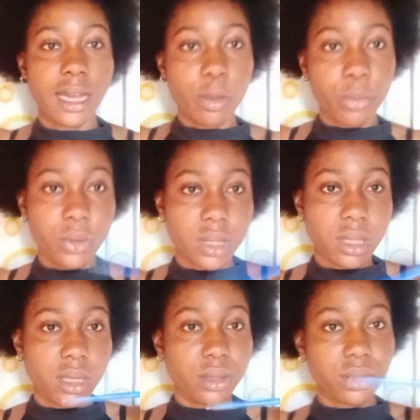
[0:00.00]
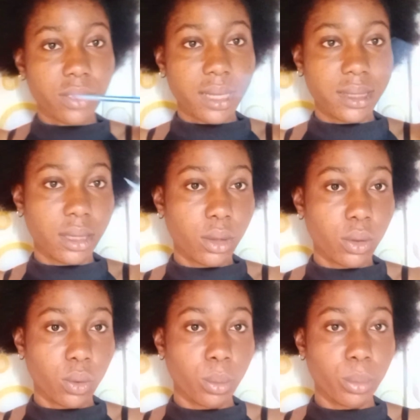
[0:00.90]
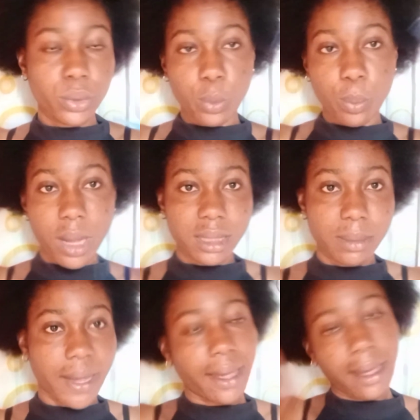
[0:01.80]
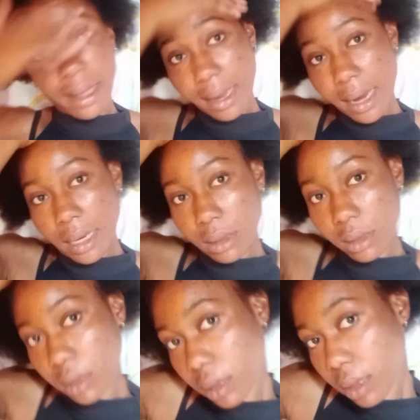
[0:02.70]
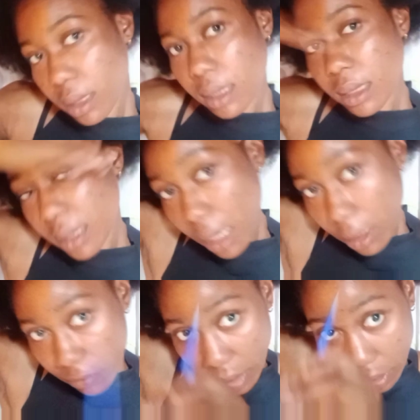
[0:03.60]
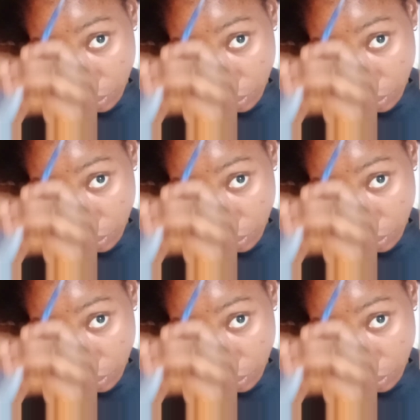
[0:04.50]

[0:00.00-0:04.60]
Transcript: I'll be using this rat comb to part my hair and start flat